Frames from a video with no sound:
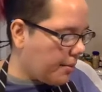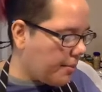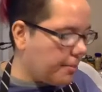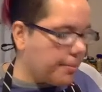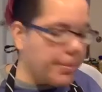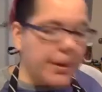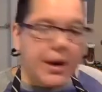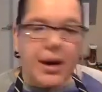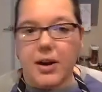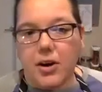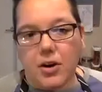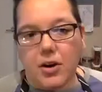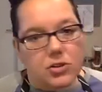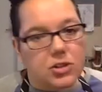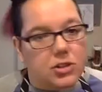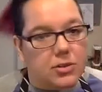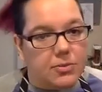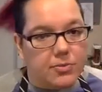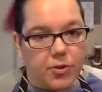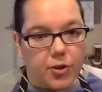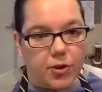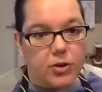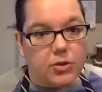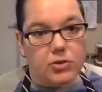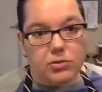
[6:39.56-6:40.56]
but I know some
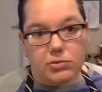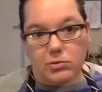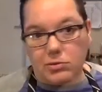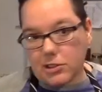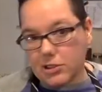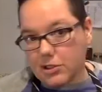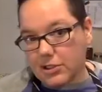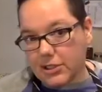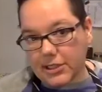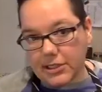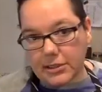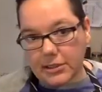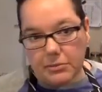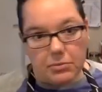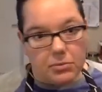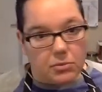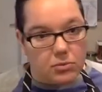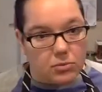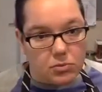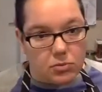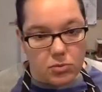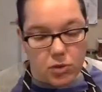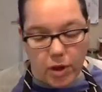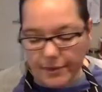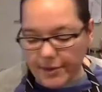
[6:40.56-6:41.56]
folks really
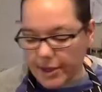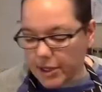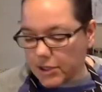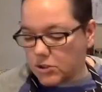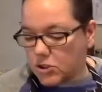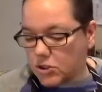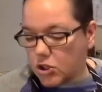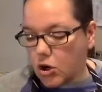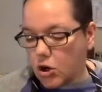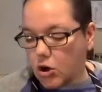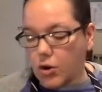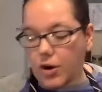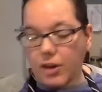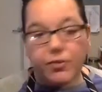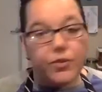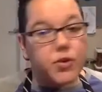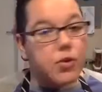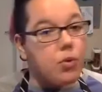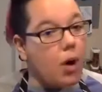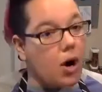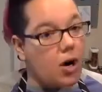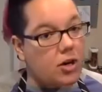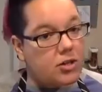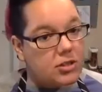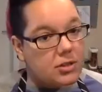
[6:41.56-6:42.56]
love it. So if
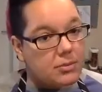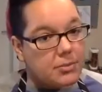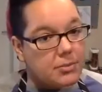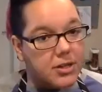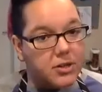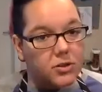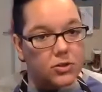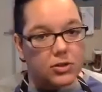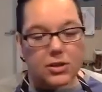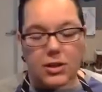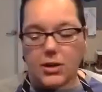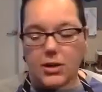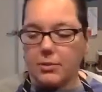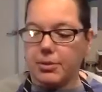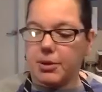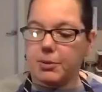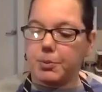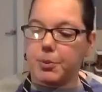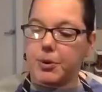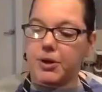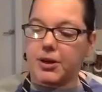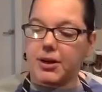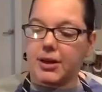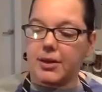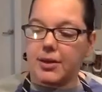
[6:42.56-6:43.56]
you are somebody who's going to be
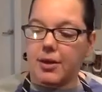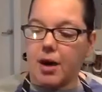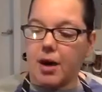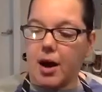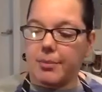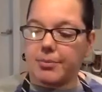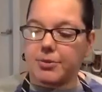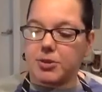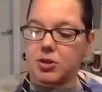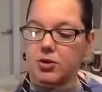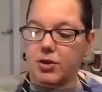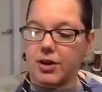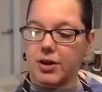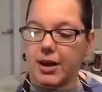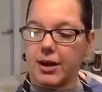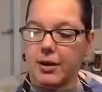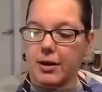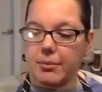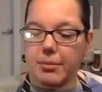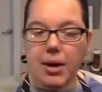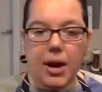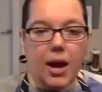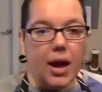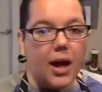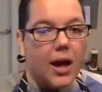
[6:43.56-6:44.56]
putting in the optional
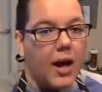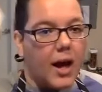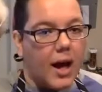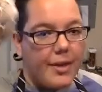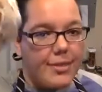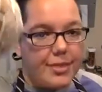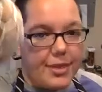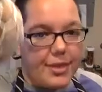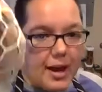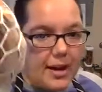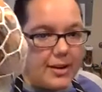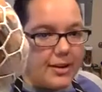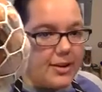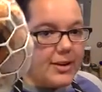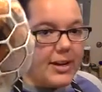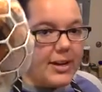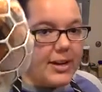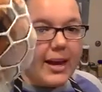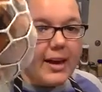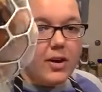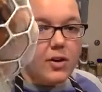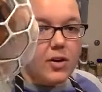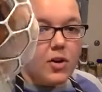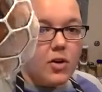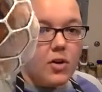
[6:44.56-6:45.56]
ham, you
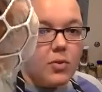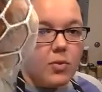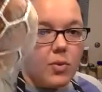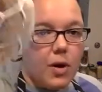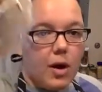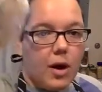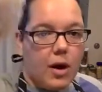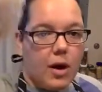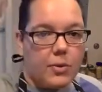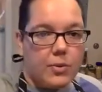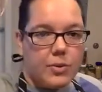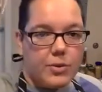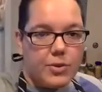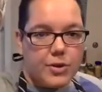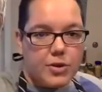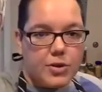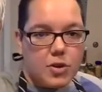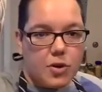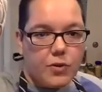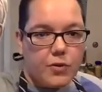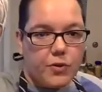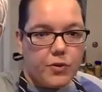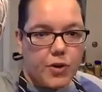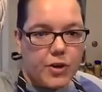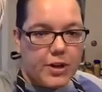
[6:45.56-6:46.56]
can't go wrong with the
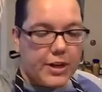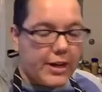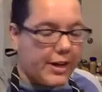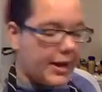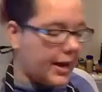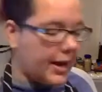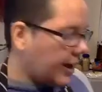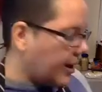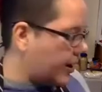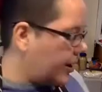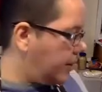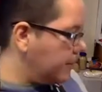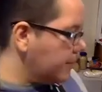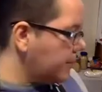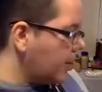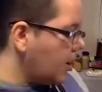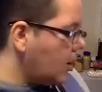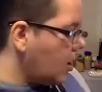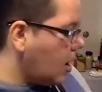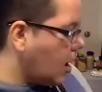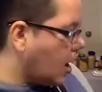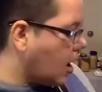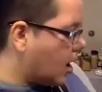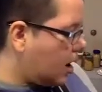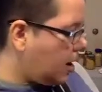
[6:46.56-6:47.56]
tofurkey ham.
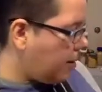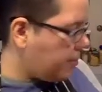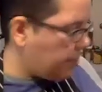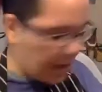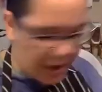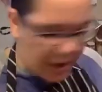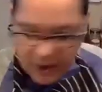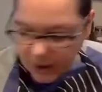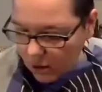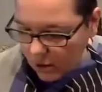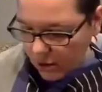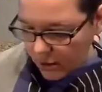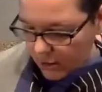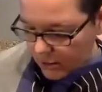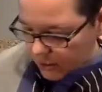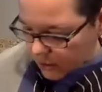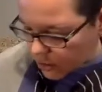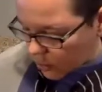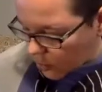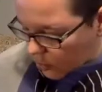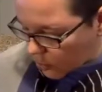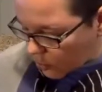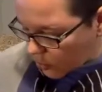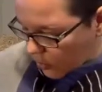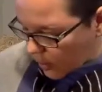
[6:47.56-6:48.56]
I
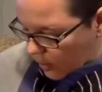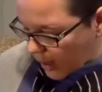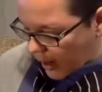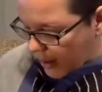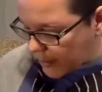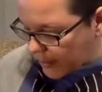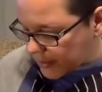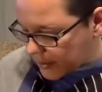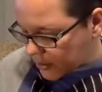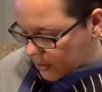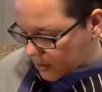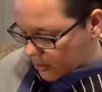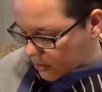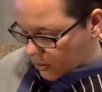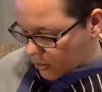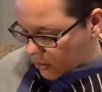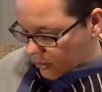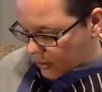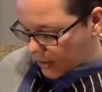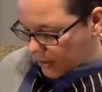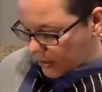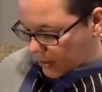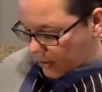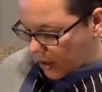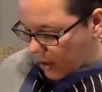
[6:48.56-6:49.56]
also
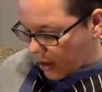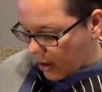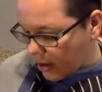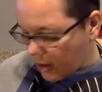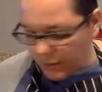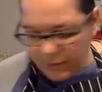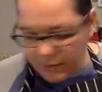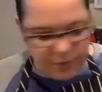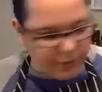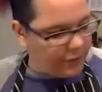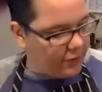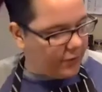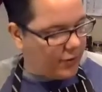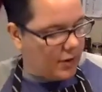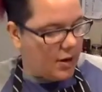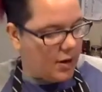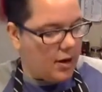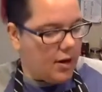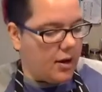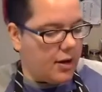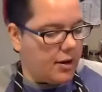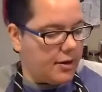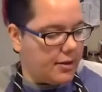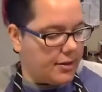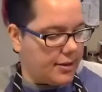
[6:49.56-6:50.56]
absolutely love
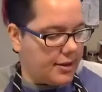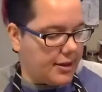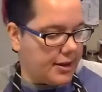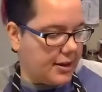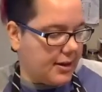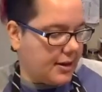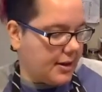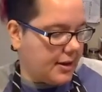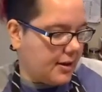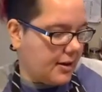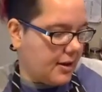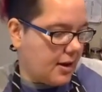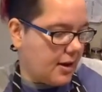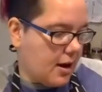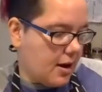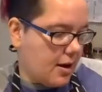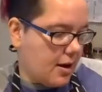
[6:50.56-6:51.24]
the